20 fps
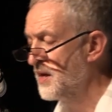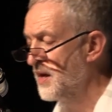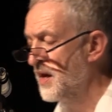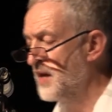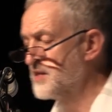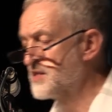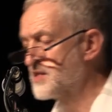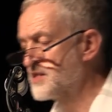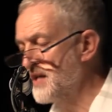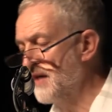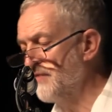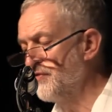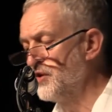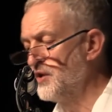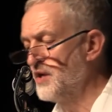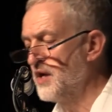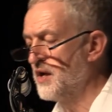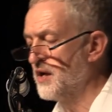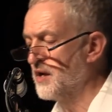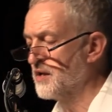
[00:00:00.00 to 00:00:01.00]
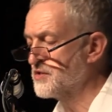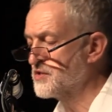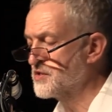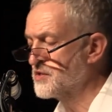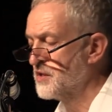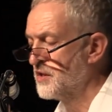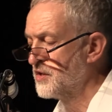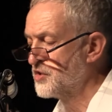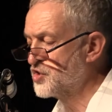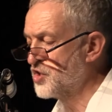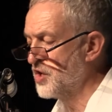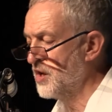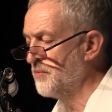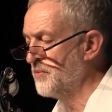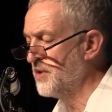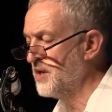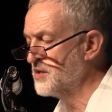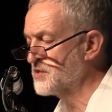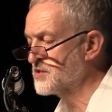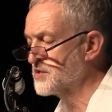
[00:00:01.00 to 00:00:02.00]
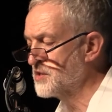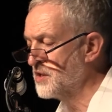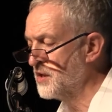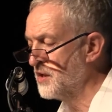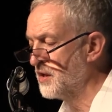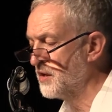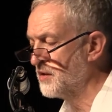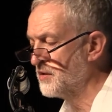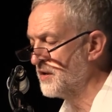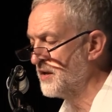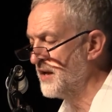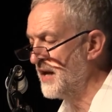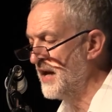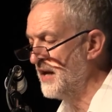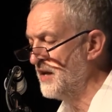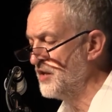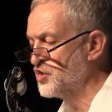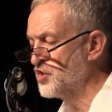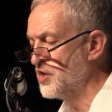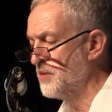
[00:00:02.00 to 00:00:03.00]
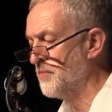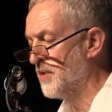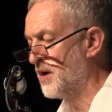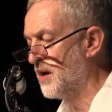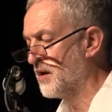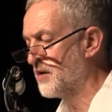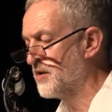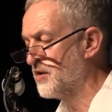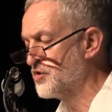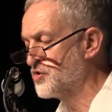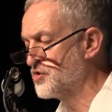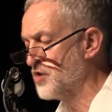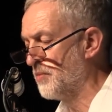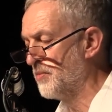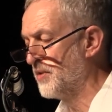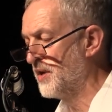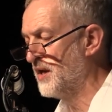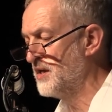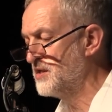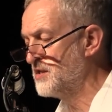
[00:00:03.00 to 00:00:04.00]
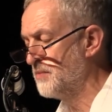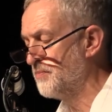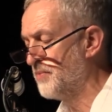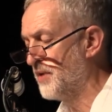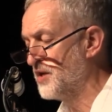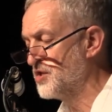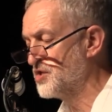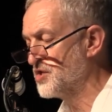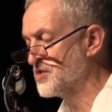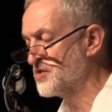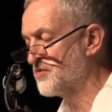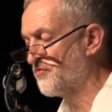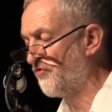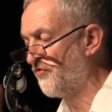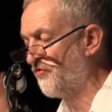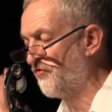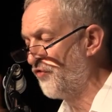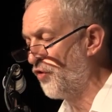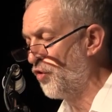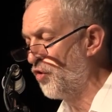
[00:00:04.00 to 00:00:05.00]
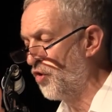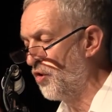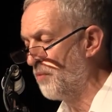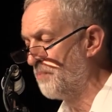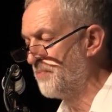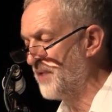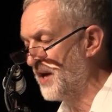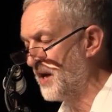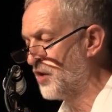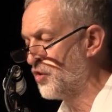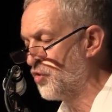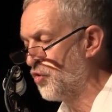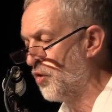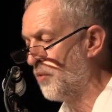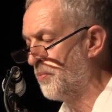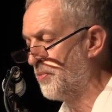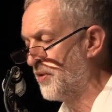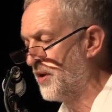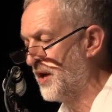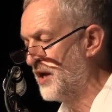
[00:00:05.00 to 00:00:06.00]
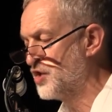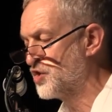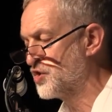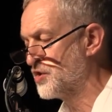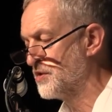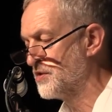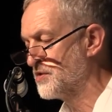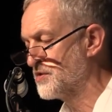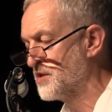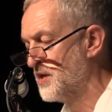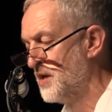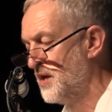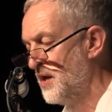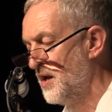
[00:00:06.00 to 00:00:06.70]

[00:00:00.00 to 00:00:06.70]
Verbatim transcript: In 7 years, Germany has turned an energy market dominated by just 4 big corporations